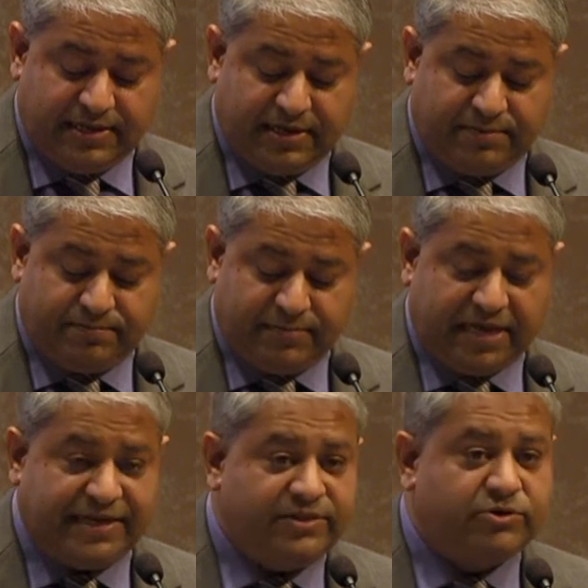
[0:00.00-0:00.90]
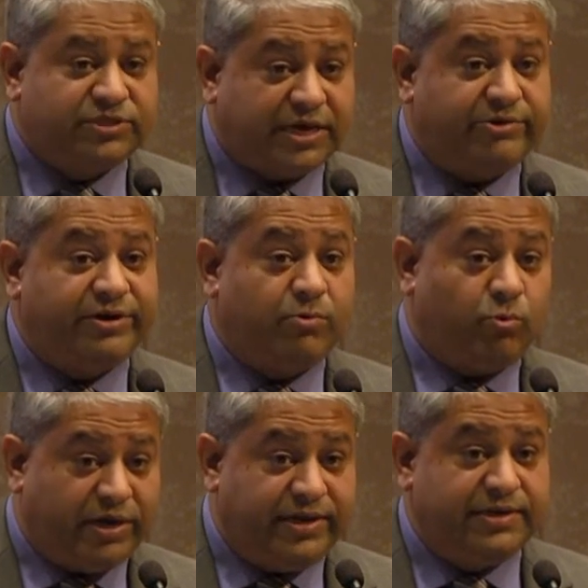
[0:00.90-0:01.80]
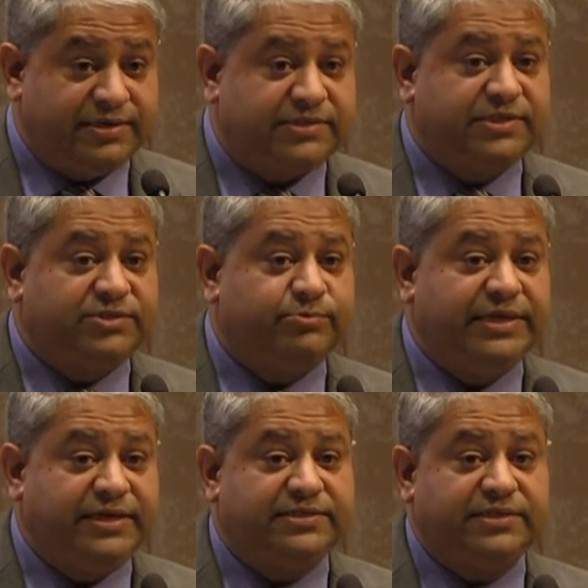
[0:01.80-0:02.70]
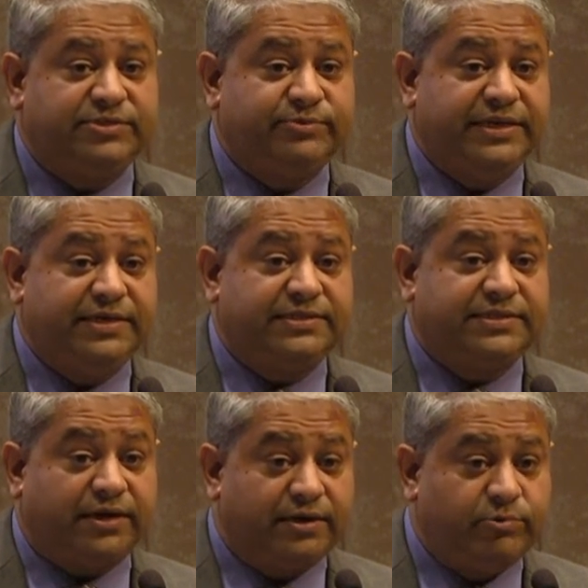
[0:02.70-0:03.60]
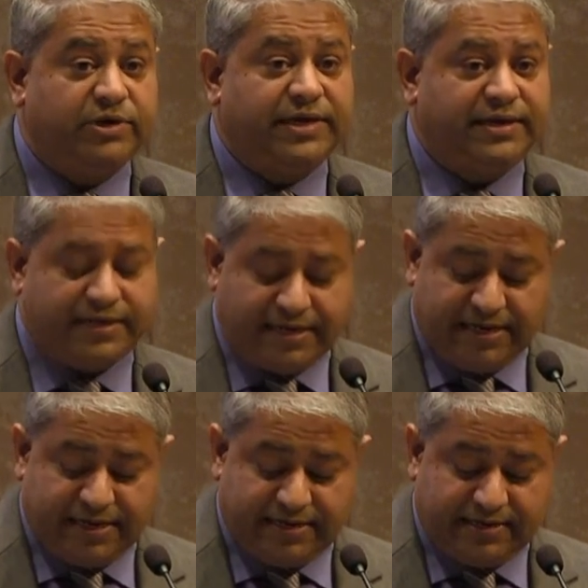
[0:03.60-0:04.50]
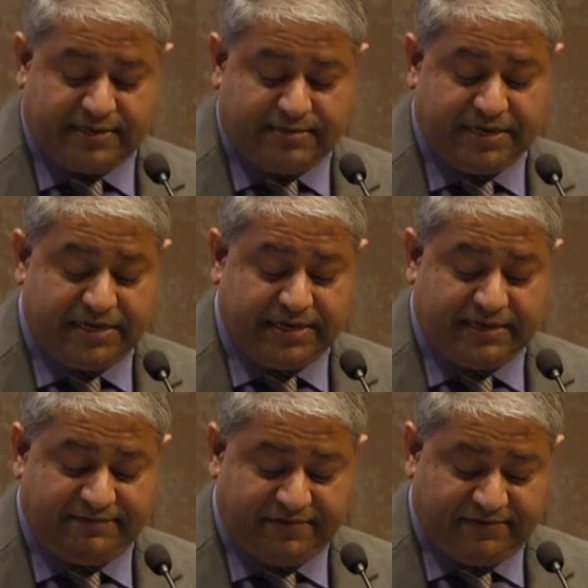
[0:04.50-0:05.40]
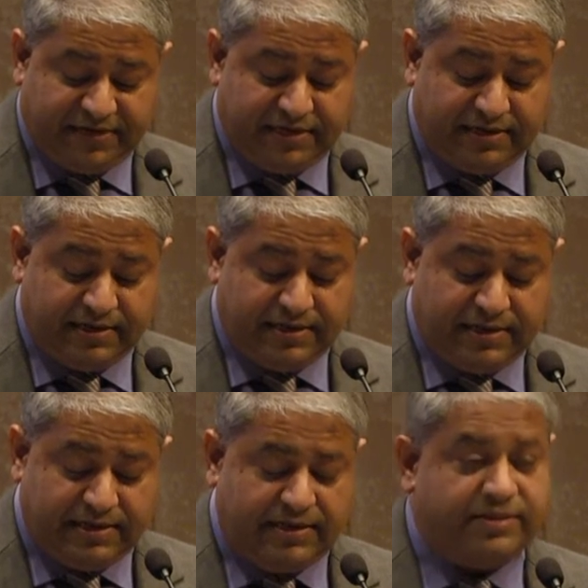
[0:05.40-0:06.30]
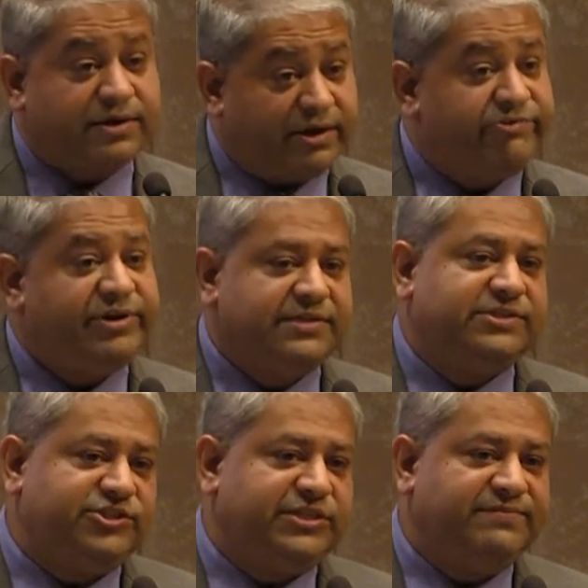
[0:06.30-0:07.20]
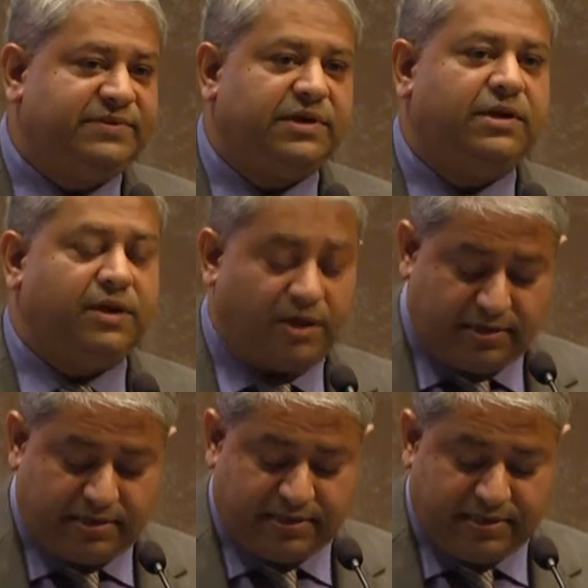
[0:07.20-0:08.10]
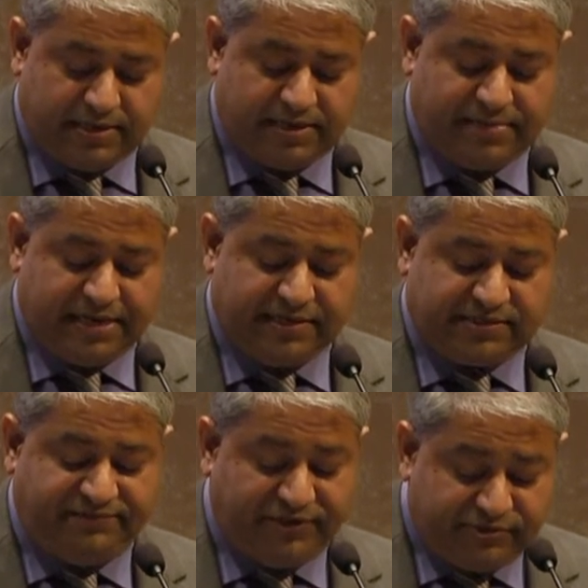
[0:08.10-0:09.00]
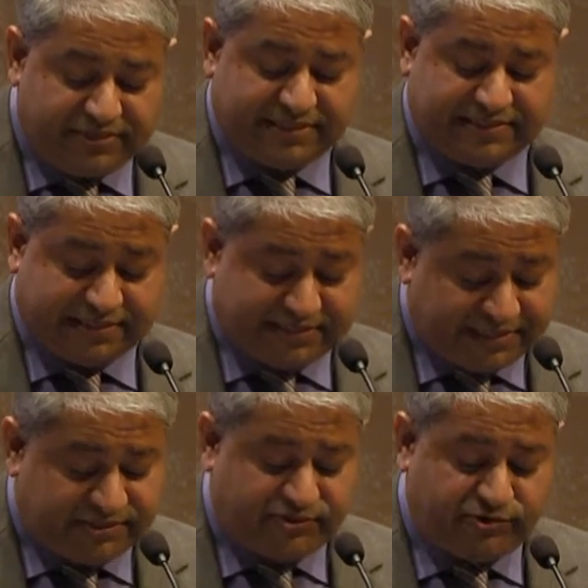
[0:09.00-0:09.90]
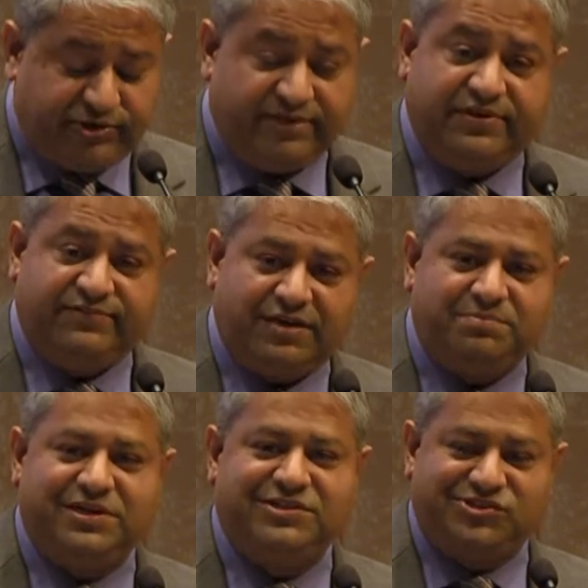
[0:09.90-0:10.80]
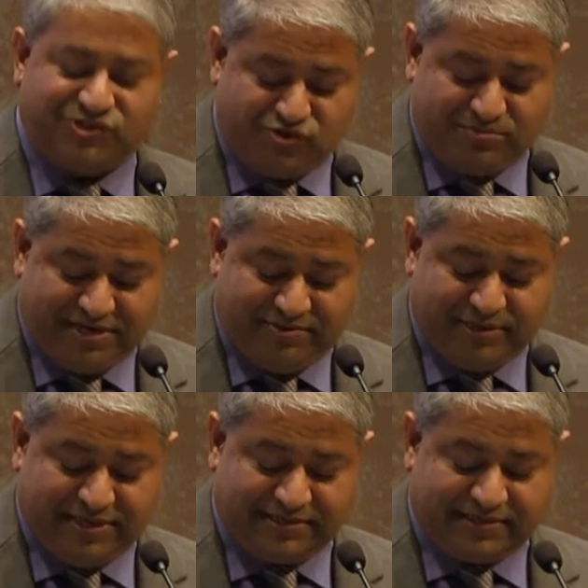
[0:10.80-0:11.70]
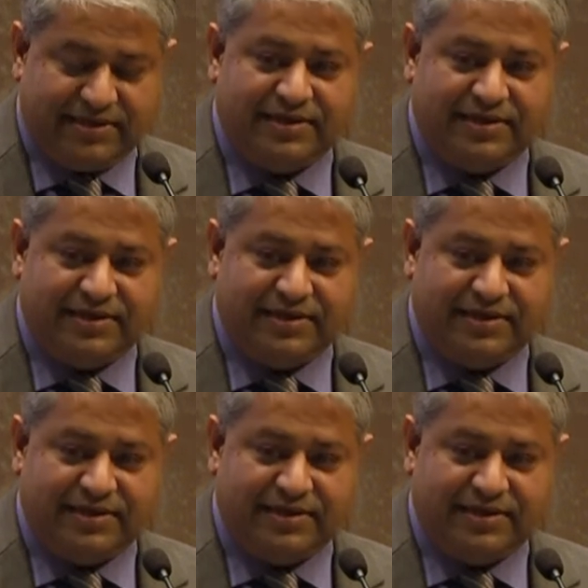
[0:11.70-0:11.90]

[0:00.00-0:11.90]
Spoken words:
And in those 101 years since we started working in Thailand in 1915, the country has achieved a lot, and it's viewed as a success story of development in so many ways.